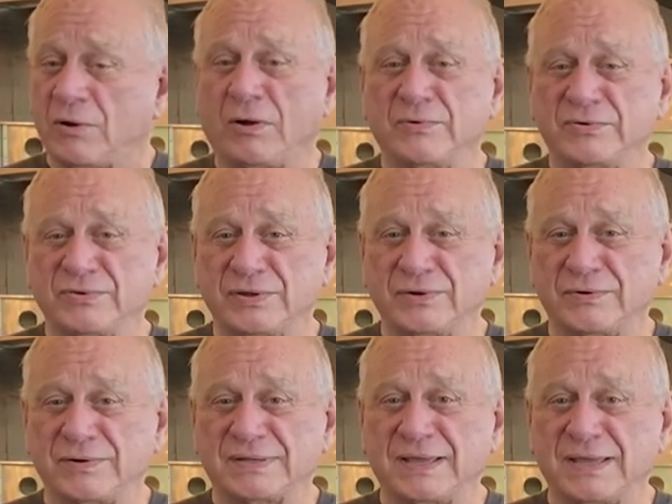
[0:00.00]
always
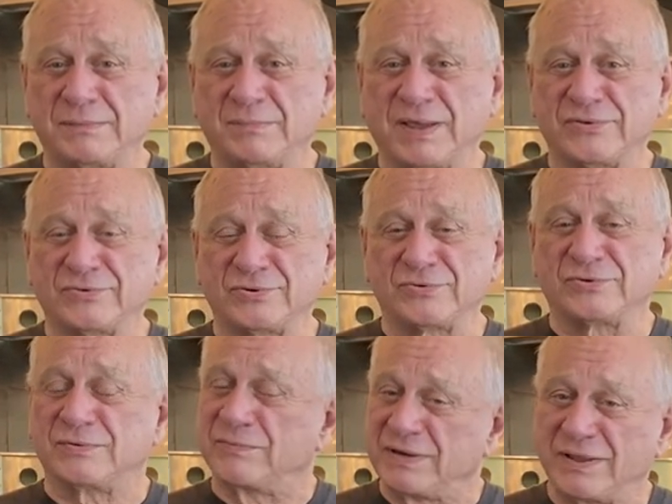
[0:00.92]
here at Cane Masters
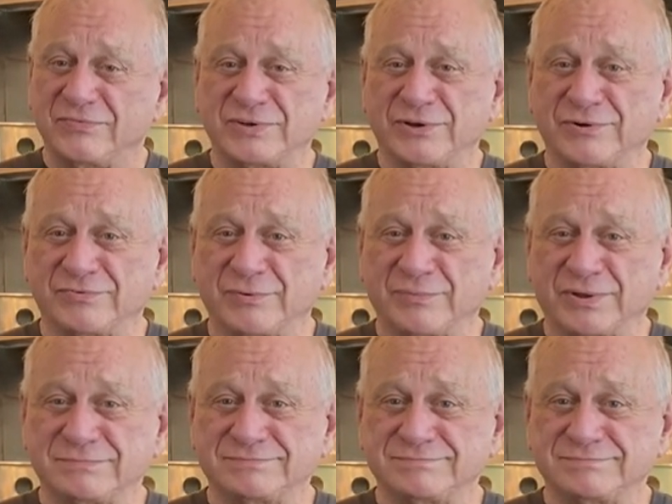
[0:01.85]
and we'd love to hear from you.